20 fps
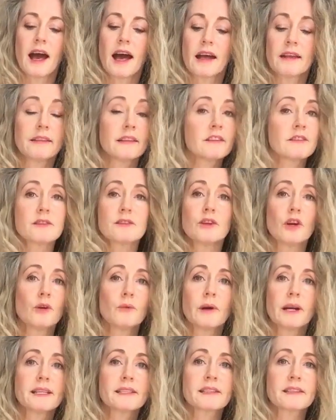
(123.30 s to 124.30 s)
and there's no
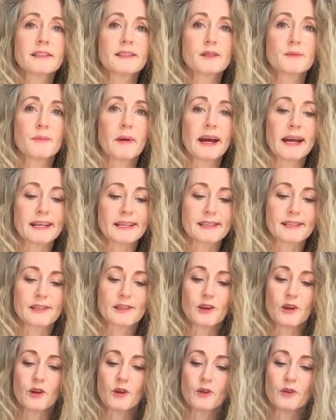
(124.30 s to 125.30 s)
wasted
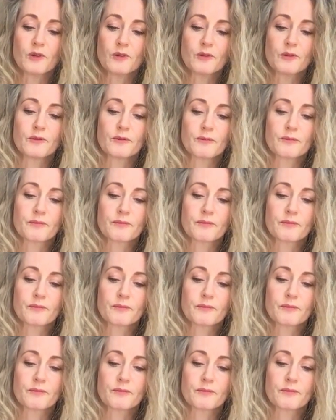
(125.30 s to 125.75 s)
space, no